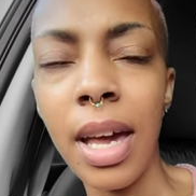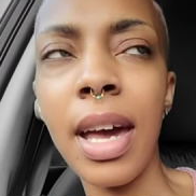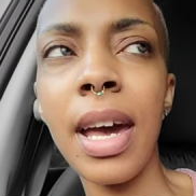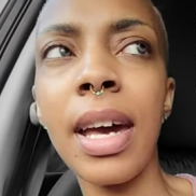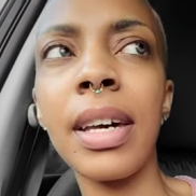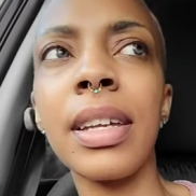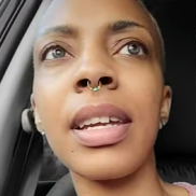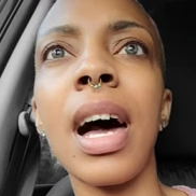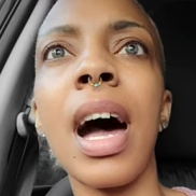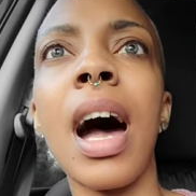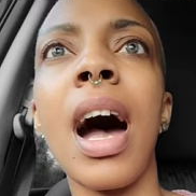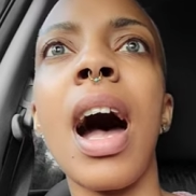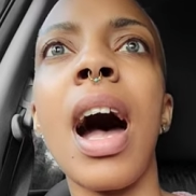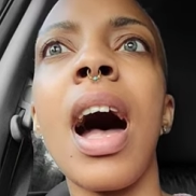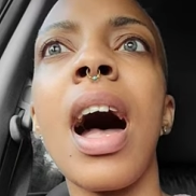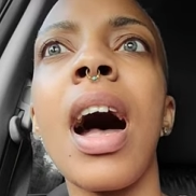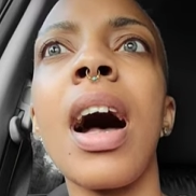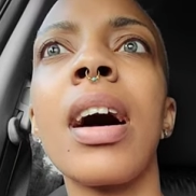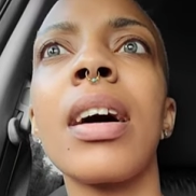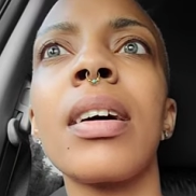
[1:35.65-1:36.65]
And
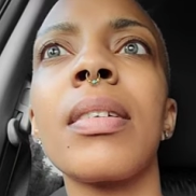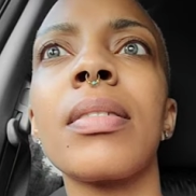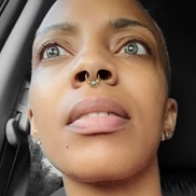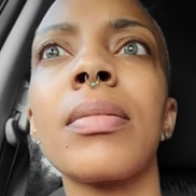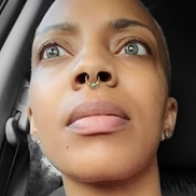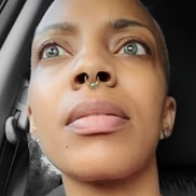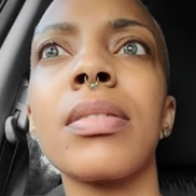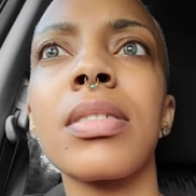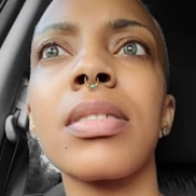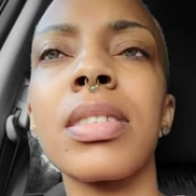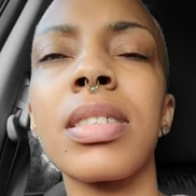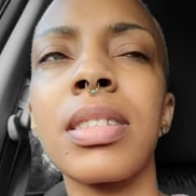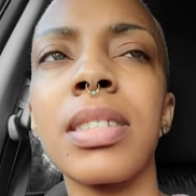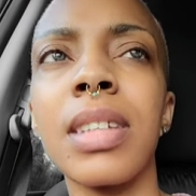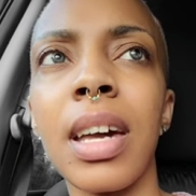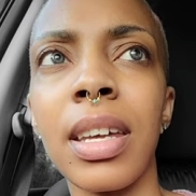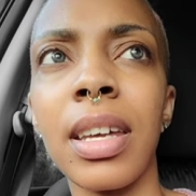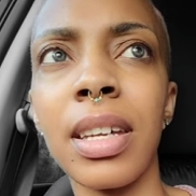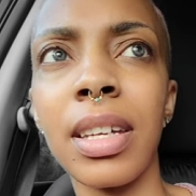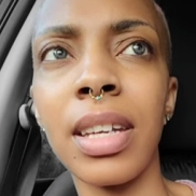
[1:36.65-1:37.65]
I
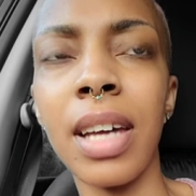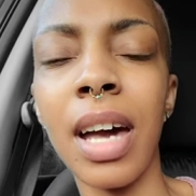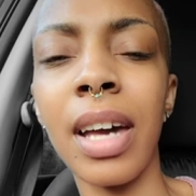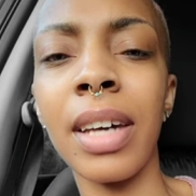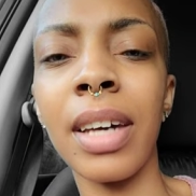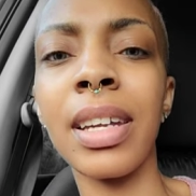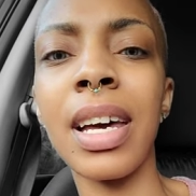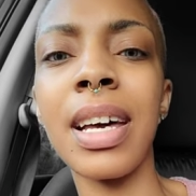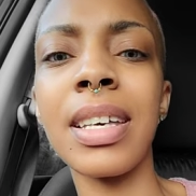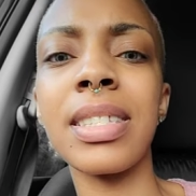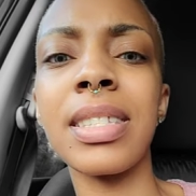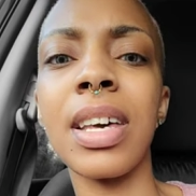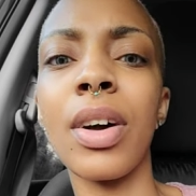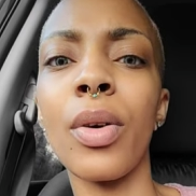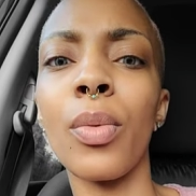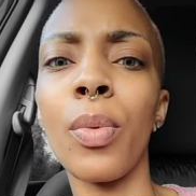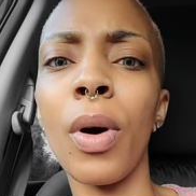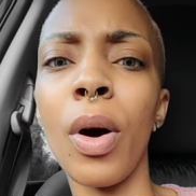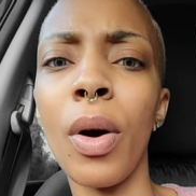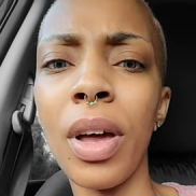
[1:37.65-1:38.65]
stated, and I
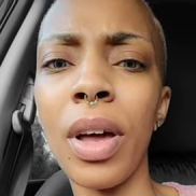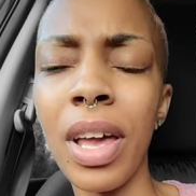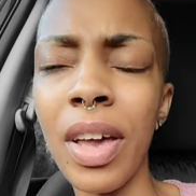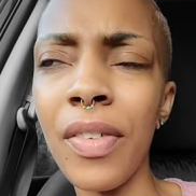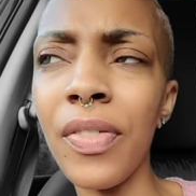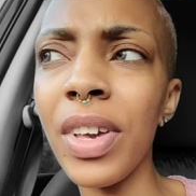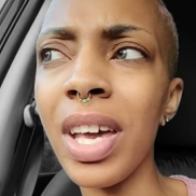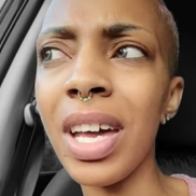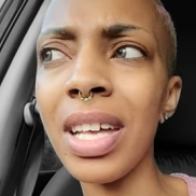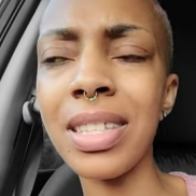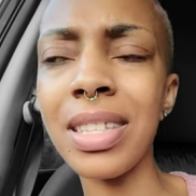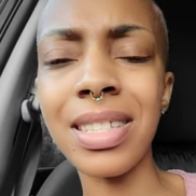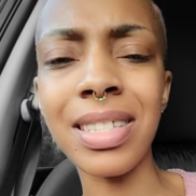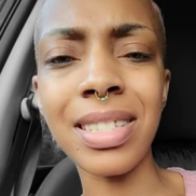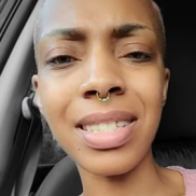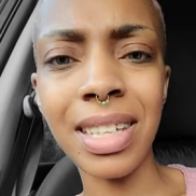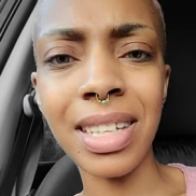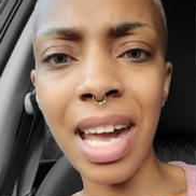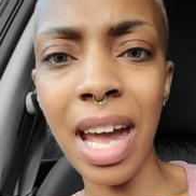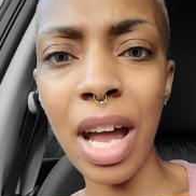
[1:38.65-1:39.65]
said, well, if it's
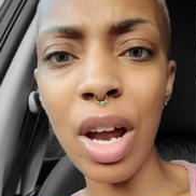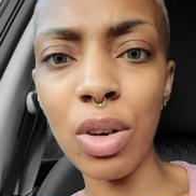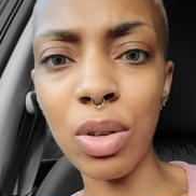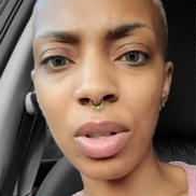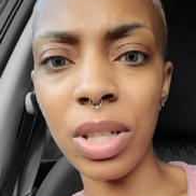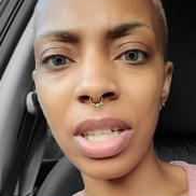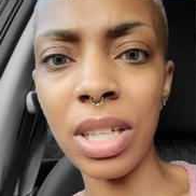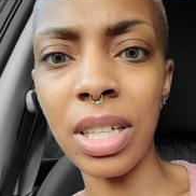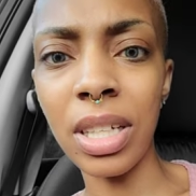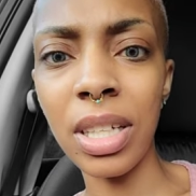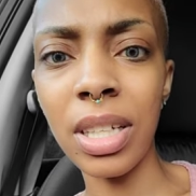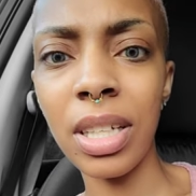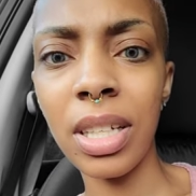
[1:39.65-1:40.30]
scary,